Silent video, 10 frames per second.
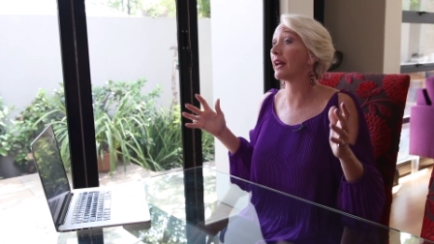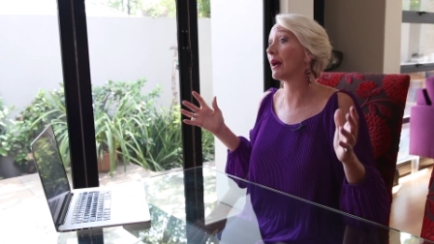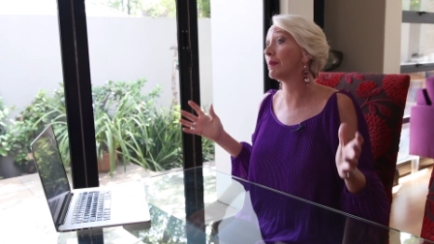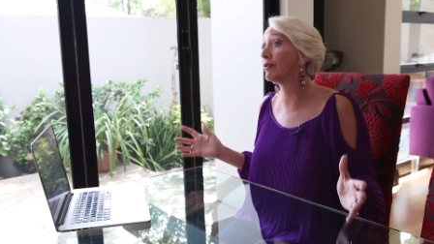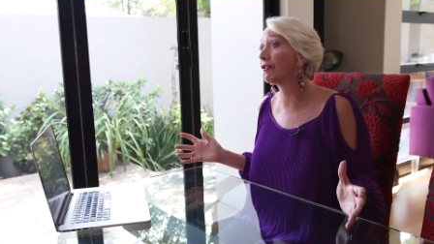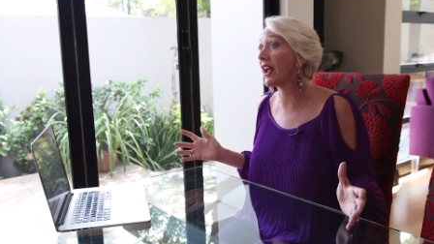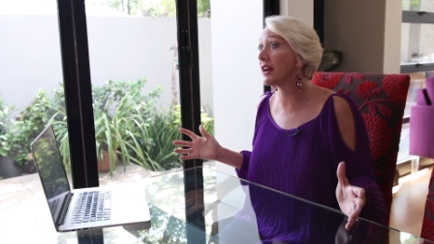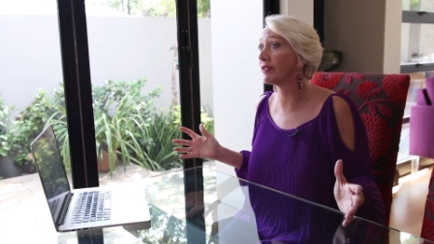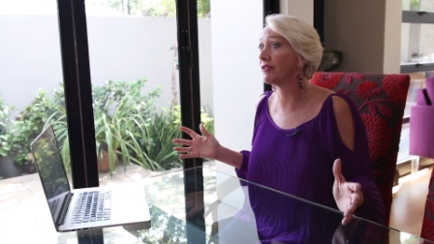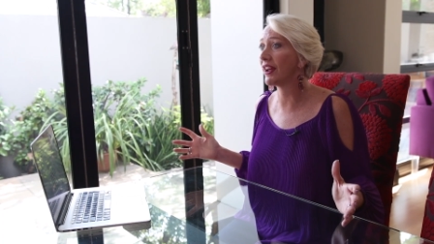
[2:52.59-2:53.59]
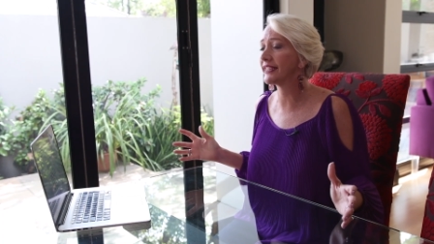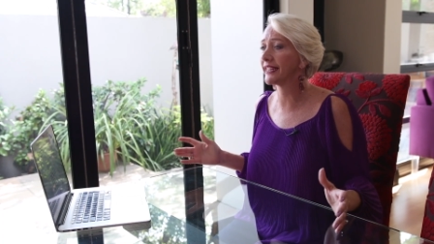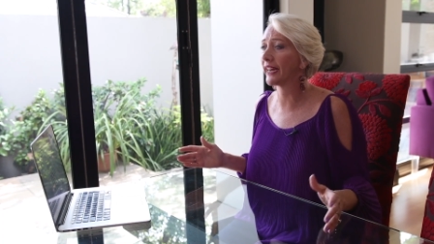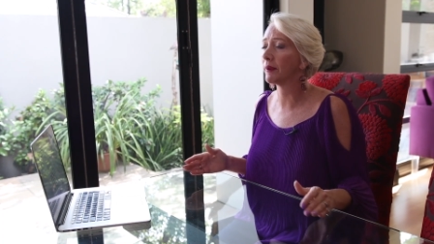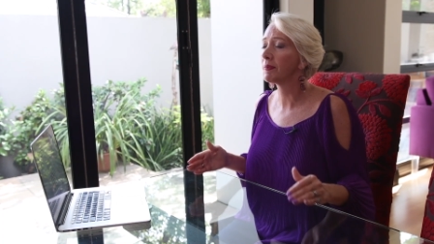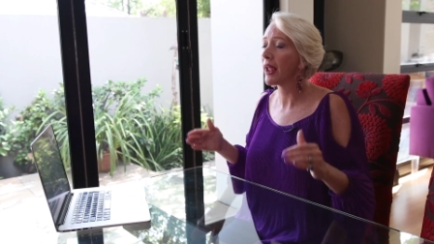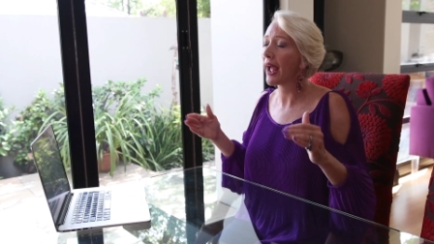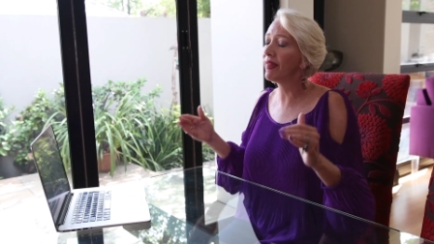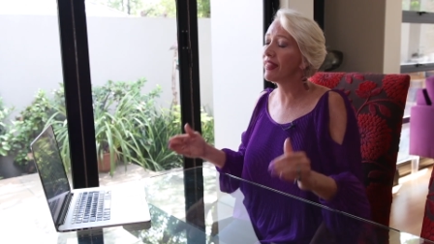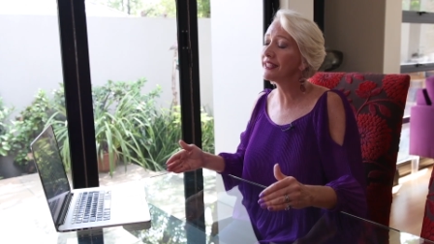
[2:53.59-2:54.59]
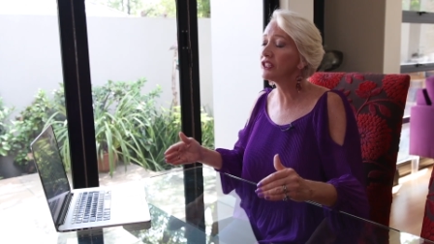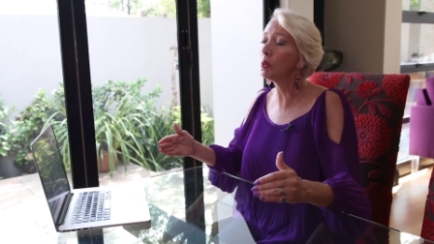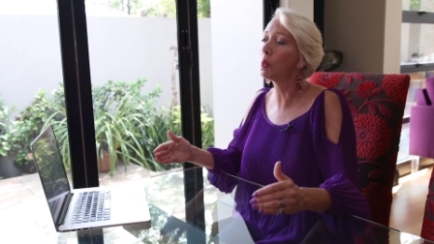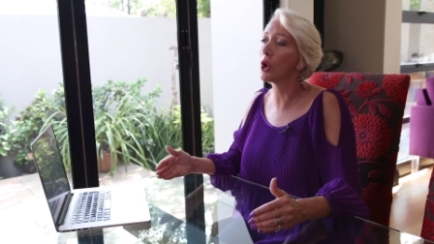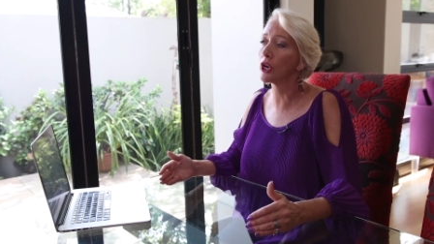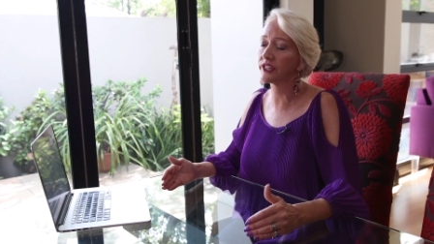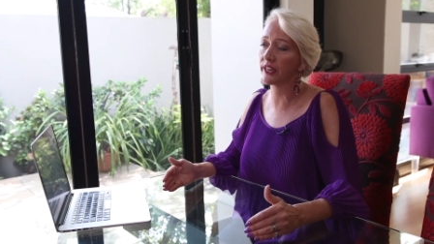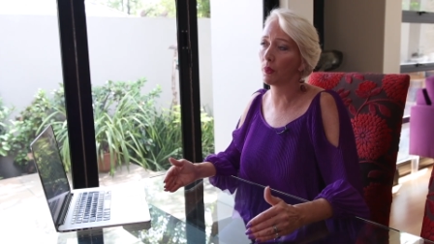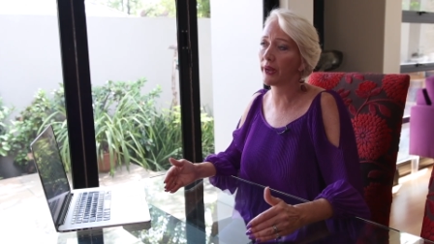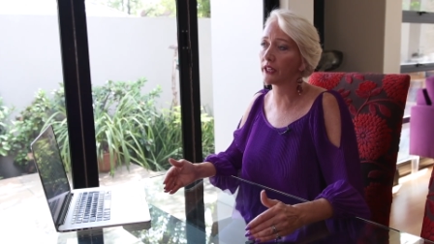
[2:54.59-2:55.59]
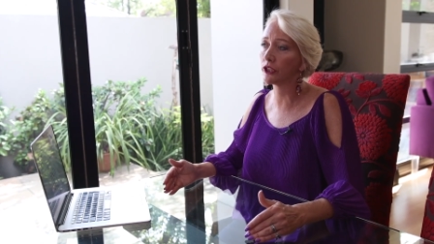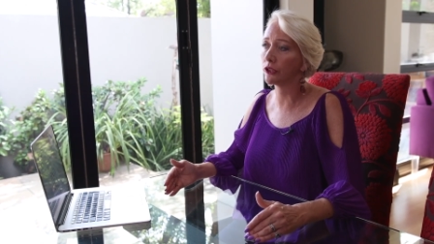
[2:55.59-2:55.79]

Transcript: I, am afraid of investing. And that's the worst thing we can